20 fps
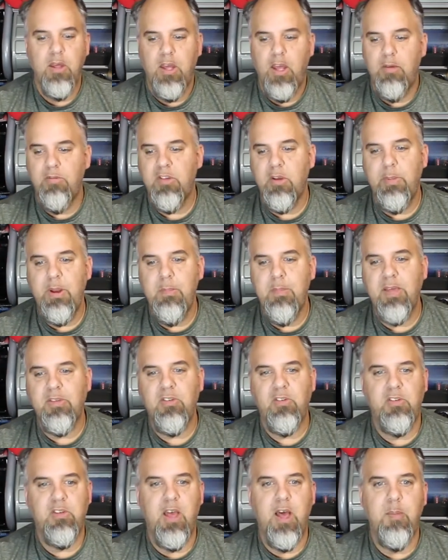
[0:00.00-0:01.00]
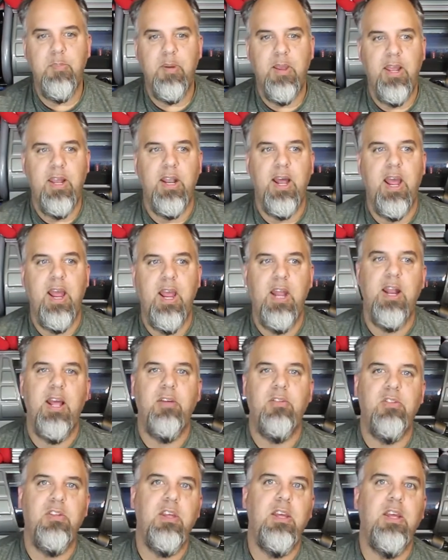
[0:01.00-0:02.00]
If somebody messes up and I
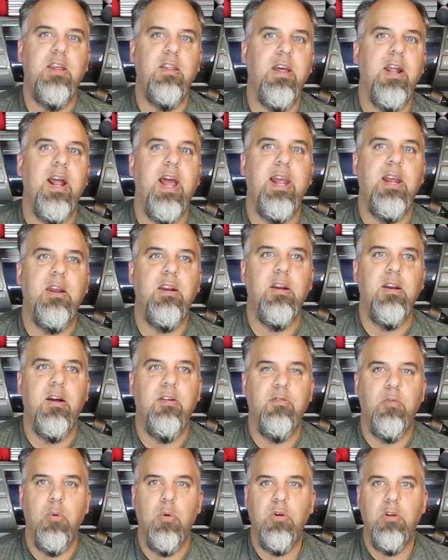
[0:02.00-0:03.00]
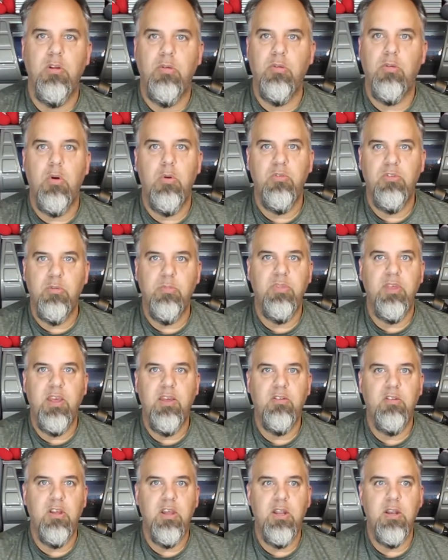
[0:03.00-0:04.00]
see that I can afford to throw some
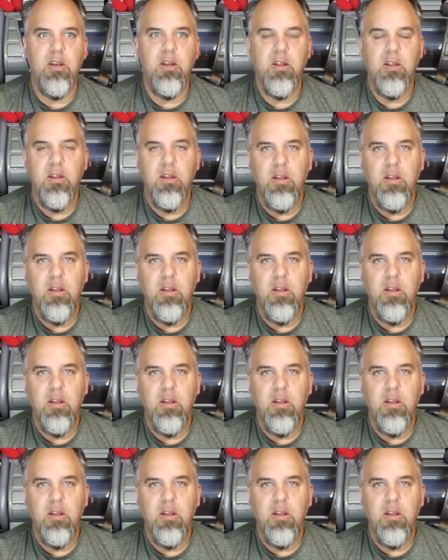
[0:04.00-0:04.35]
things in